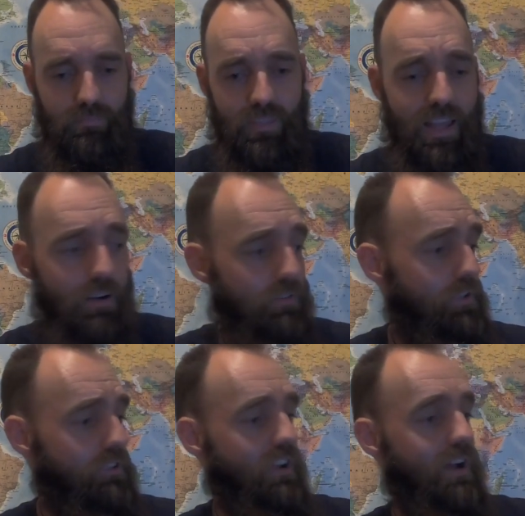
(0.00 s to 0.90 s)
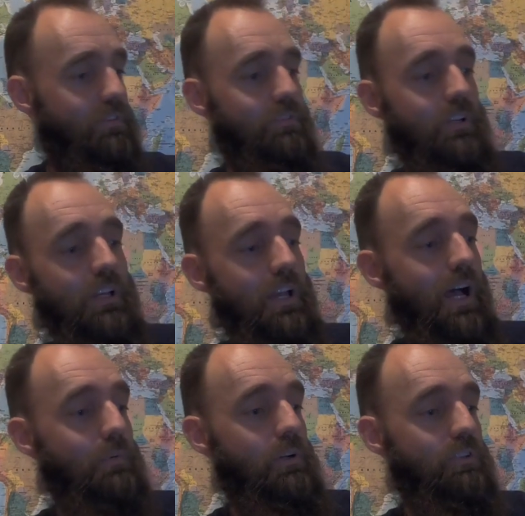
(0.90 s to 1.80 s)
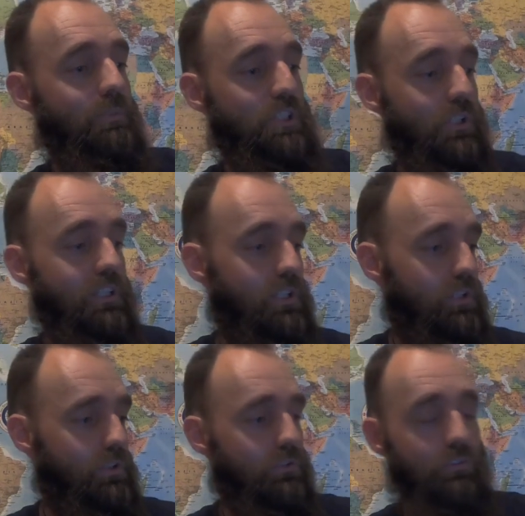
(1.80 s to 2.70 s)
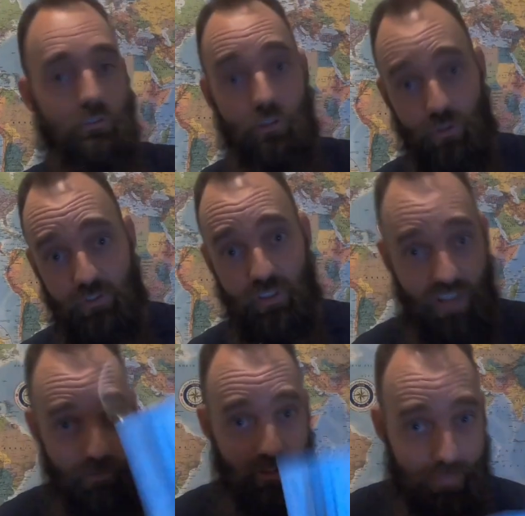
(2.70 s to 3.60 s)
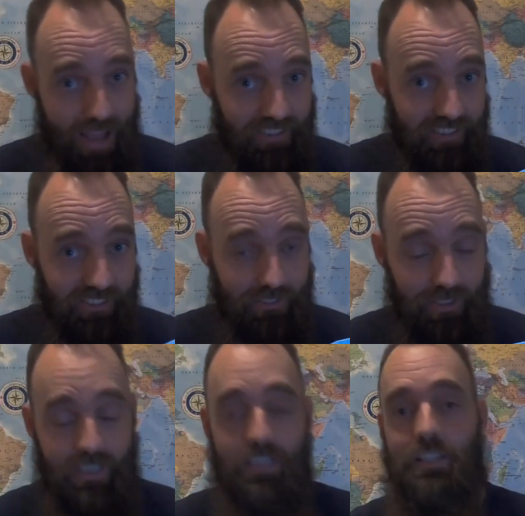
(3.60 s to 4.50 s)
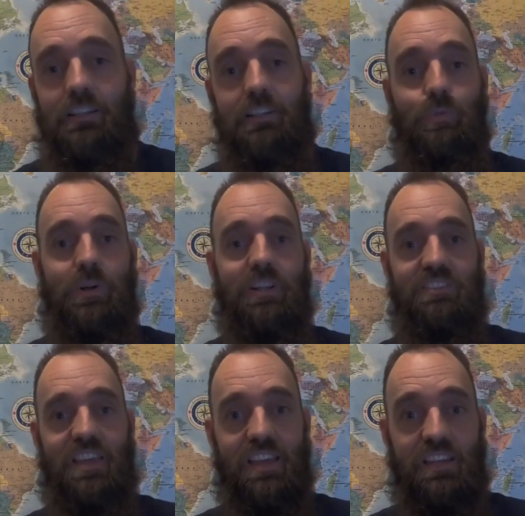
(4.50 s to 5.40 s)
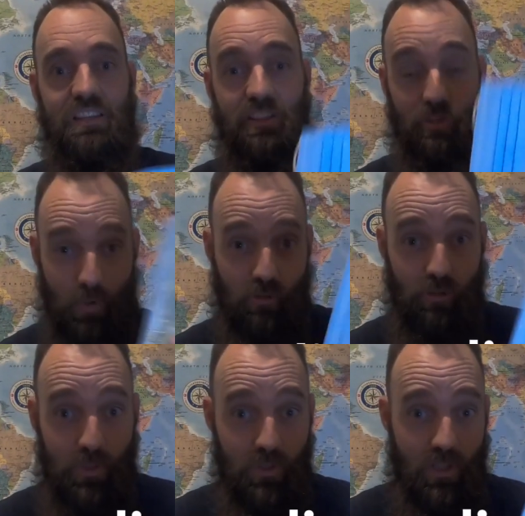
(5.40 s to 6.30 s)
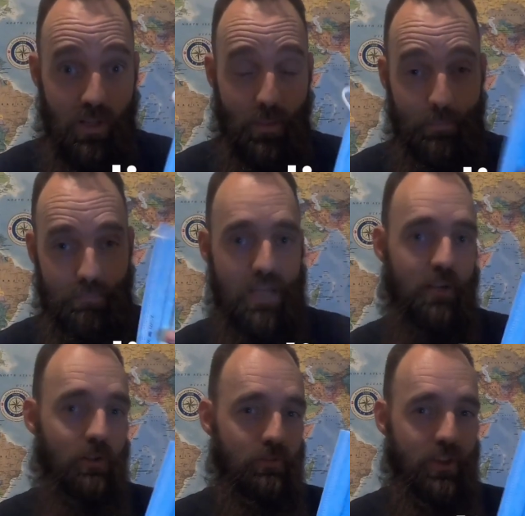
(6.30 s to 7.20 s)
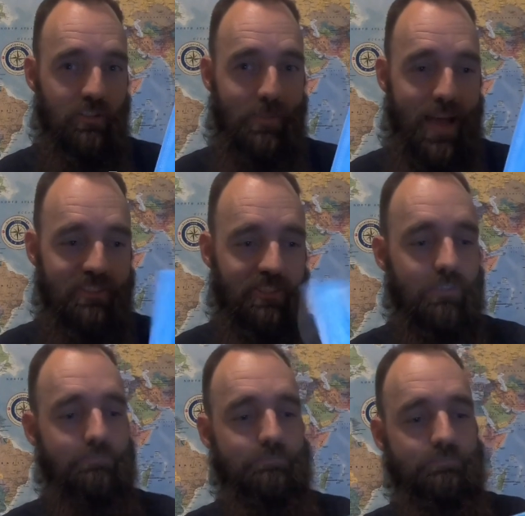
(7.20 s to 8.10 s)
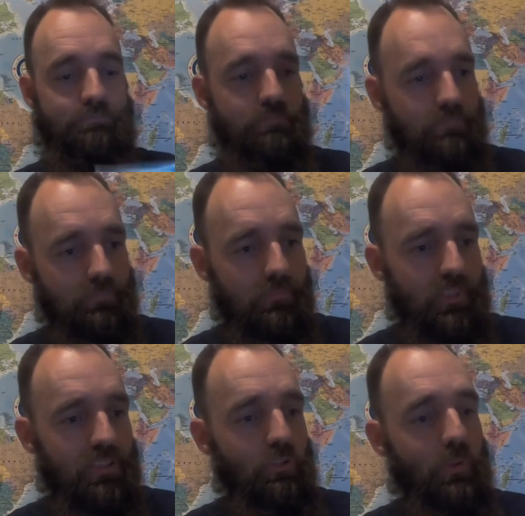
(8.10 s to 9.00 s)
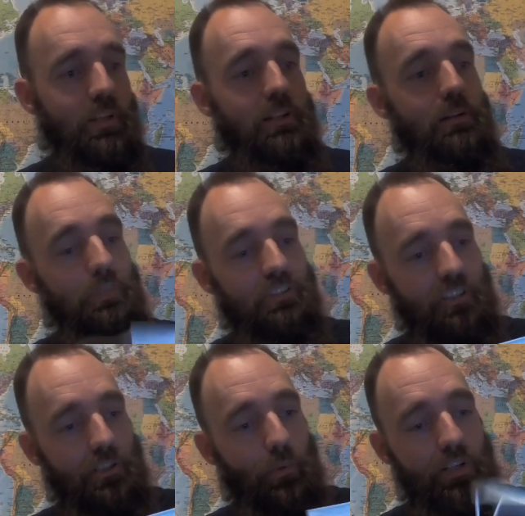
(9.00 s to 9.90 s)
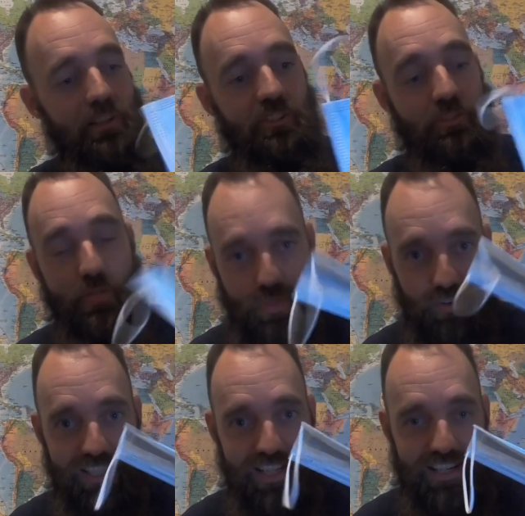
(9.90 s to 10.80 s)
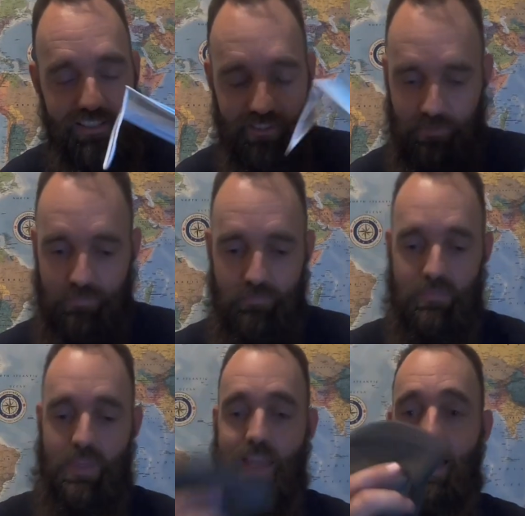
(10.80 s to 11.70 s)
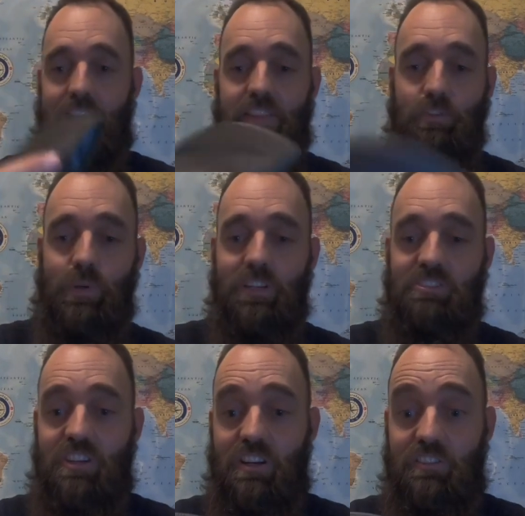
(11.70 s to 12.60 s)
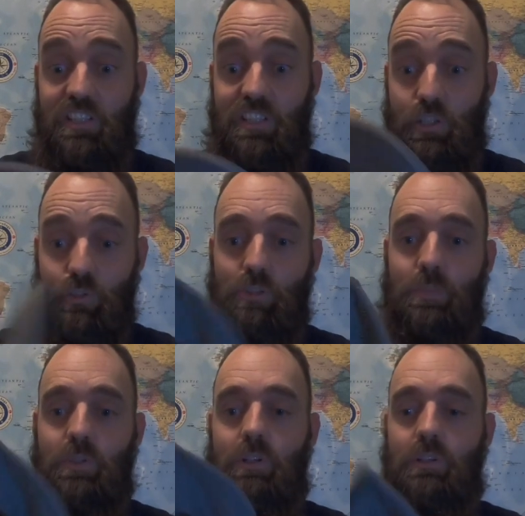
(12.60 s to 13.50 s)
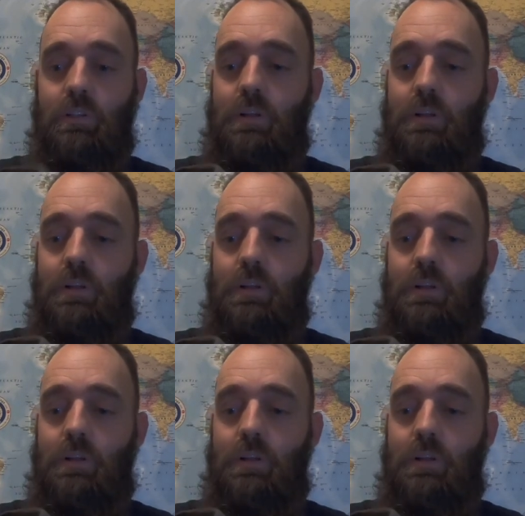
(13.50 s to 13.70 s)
Now, first off, I'm going to be showing you two different types of masks. This one is a disposable medical face mask. This particular one is in 3 layers. And this one is a reusable